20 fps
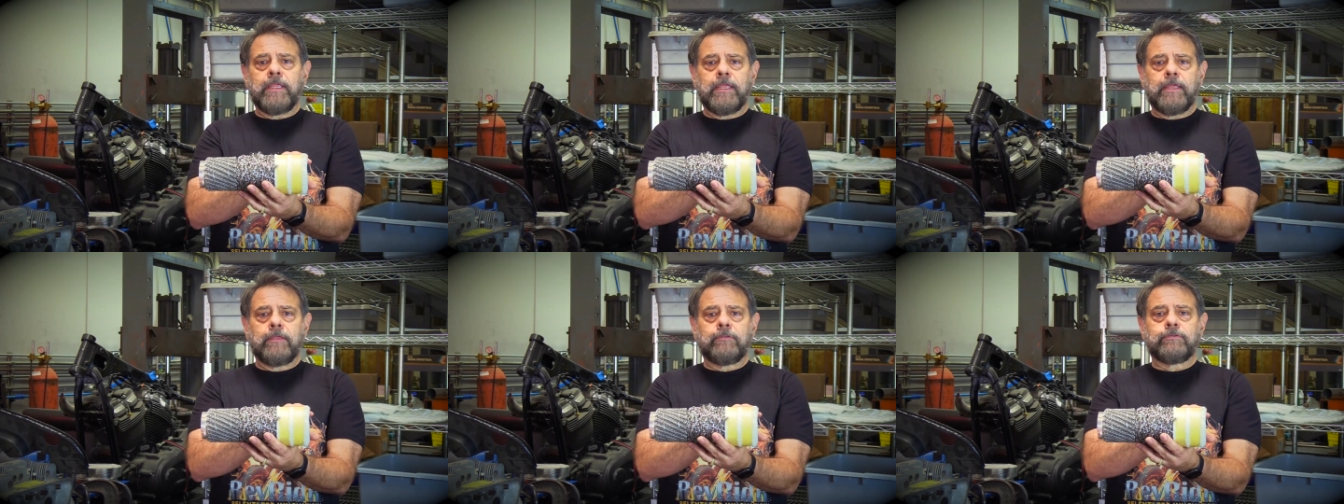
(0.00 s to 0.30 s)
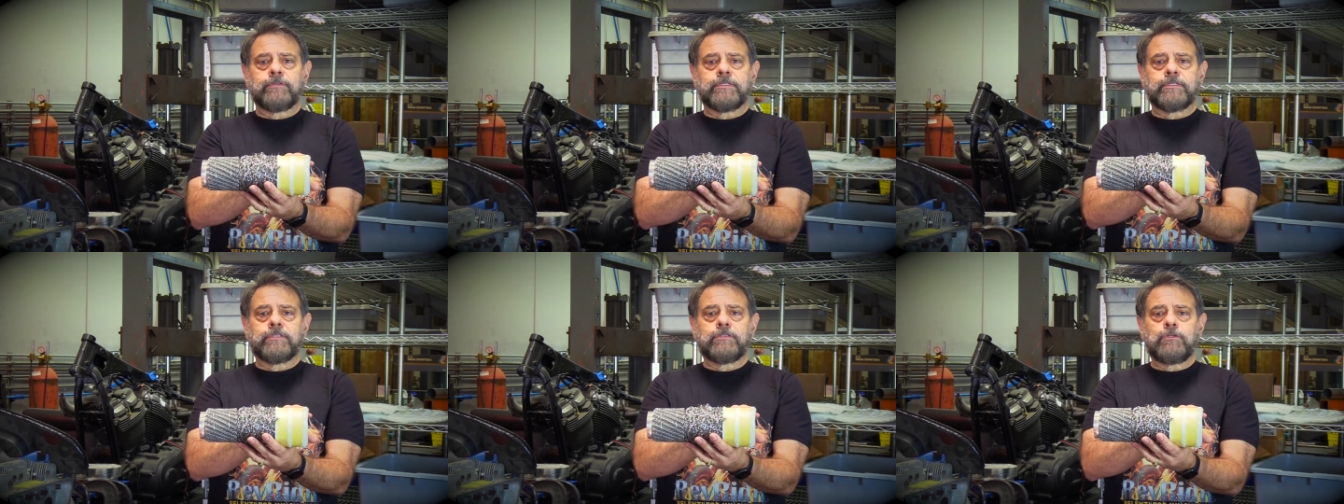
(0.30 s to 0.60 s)

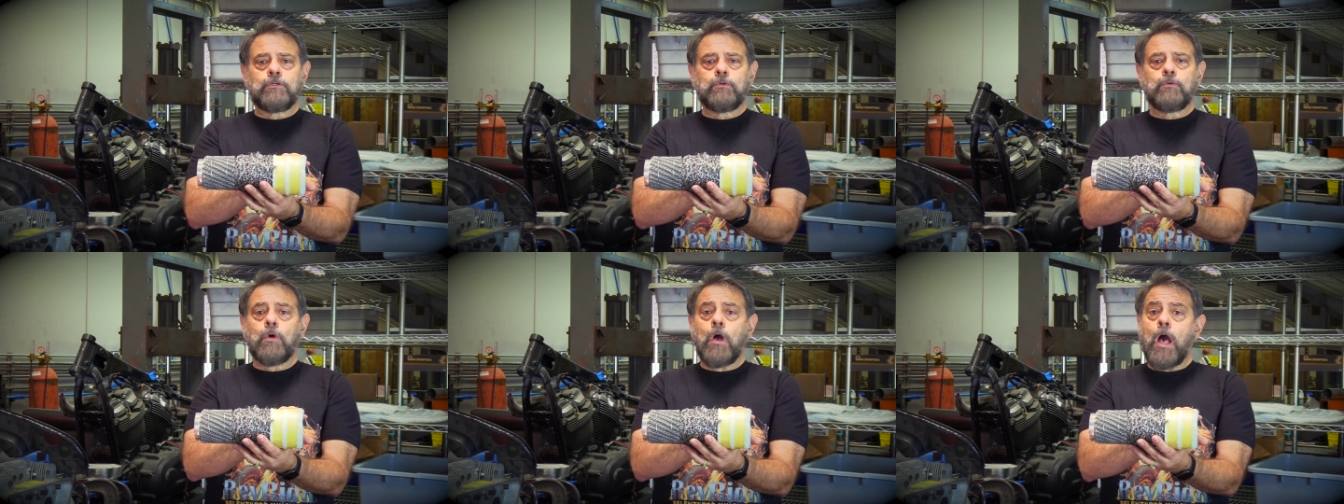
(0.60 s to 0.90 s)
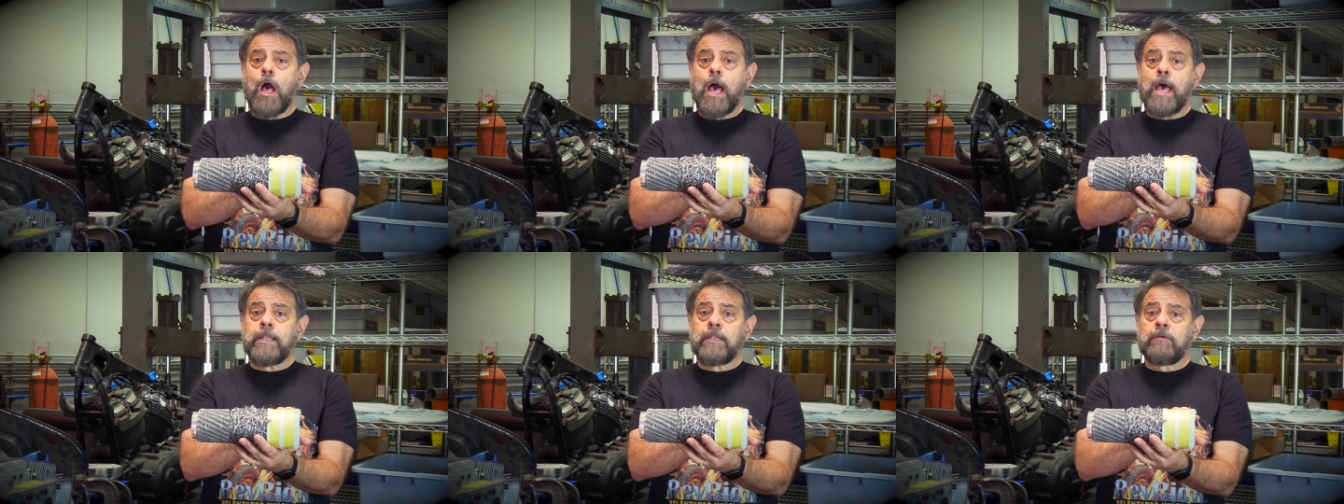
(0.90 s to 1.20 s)
it's too
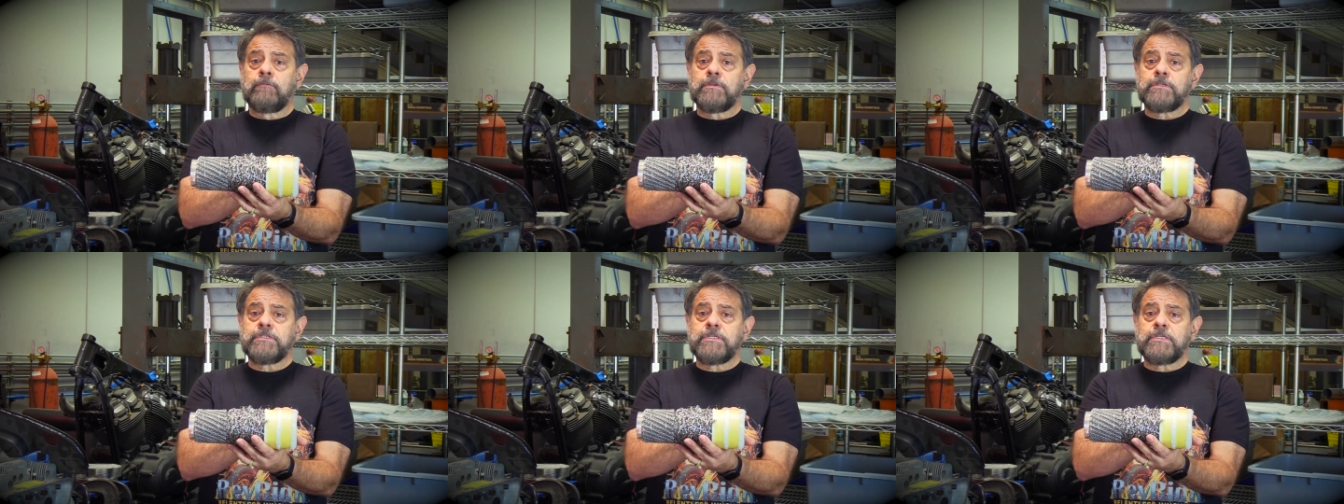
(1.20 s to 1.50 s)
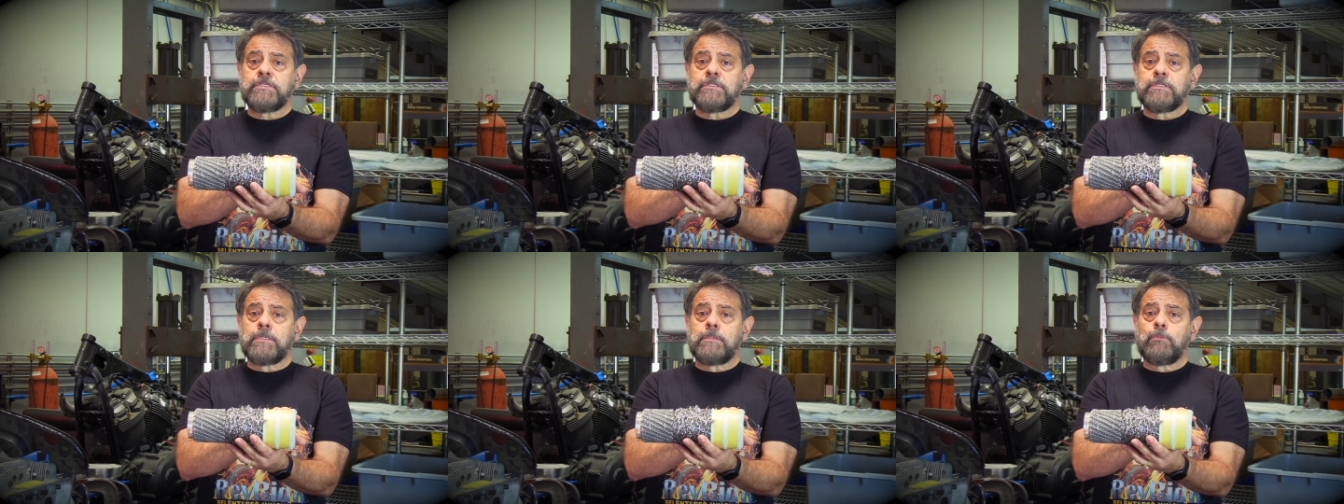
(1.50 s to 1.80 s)
hot of a
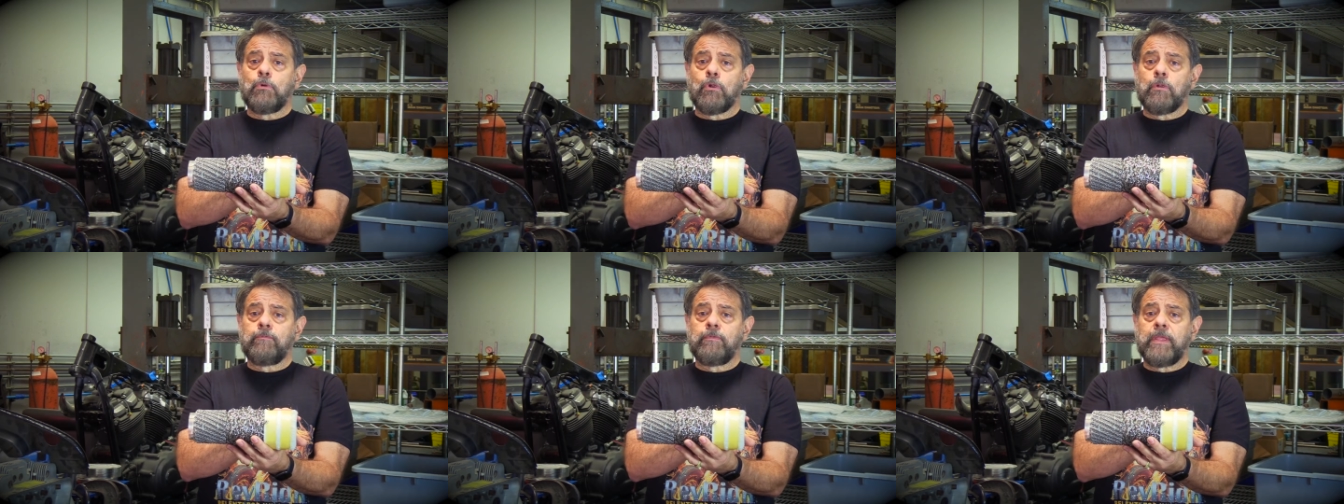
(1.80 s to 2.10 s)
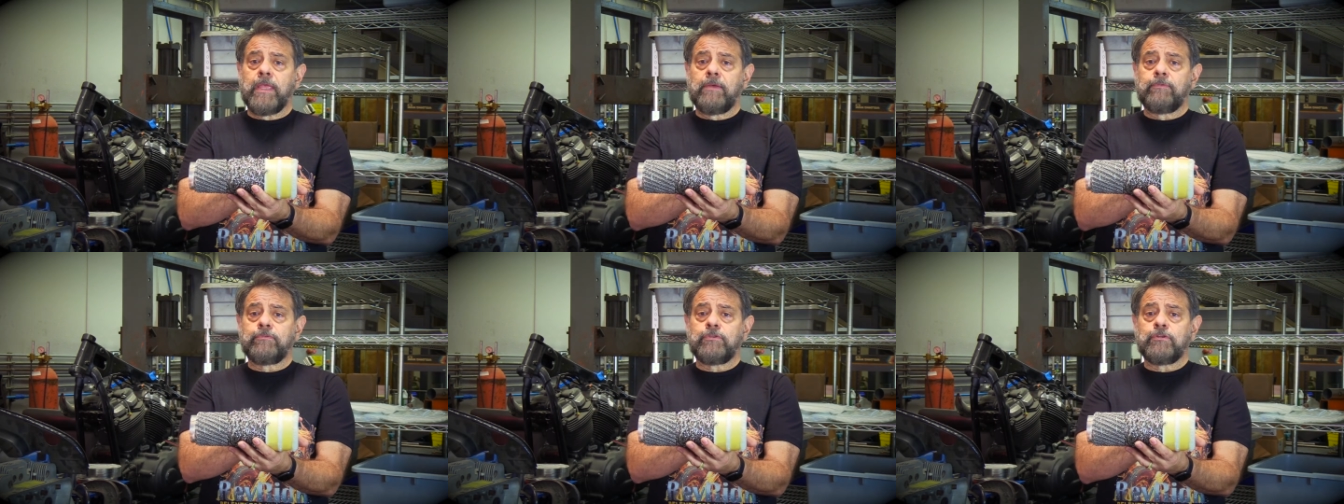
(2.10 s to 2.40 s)
system or if you
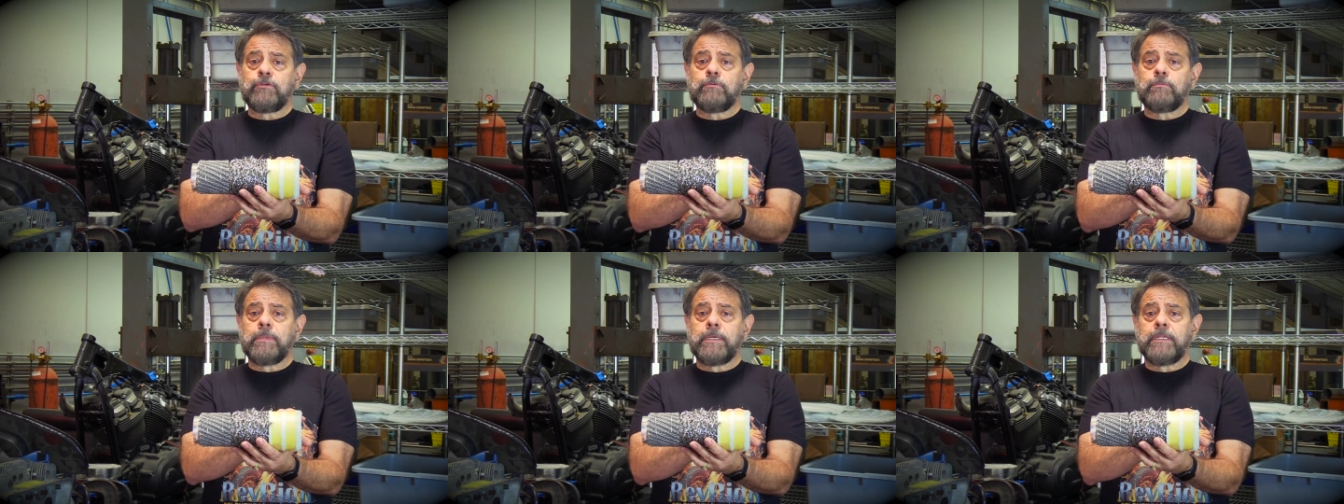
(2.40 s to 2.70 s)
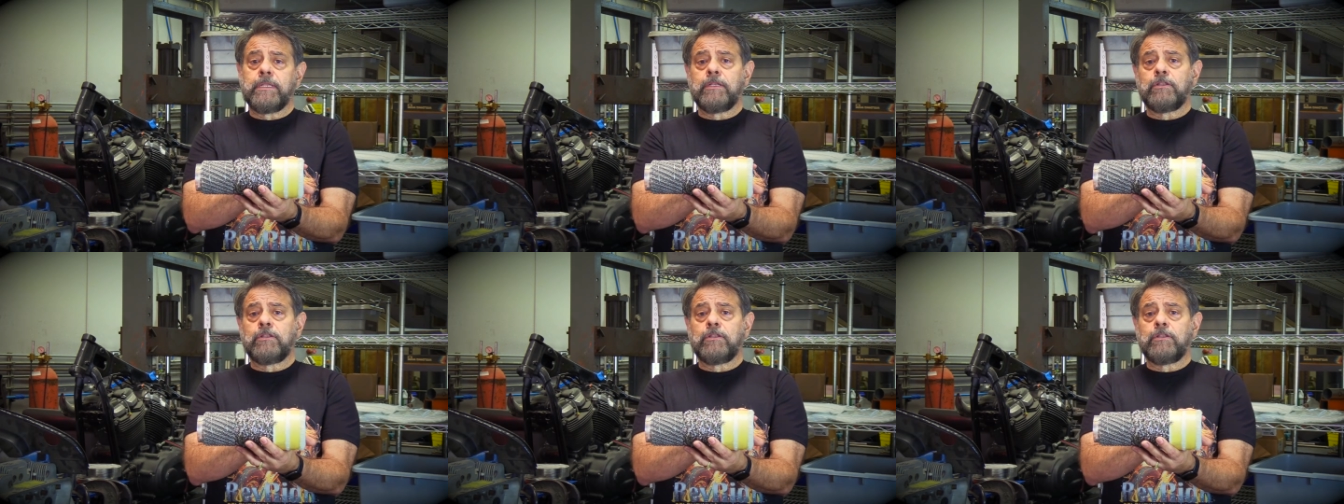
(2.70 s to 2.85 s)
have too many,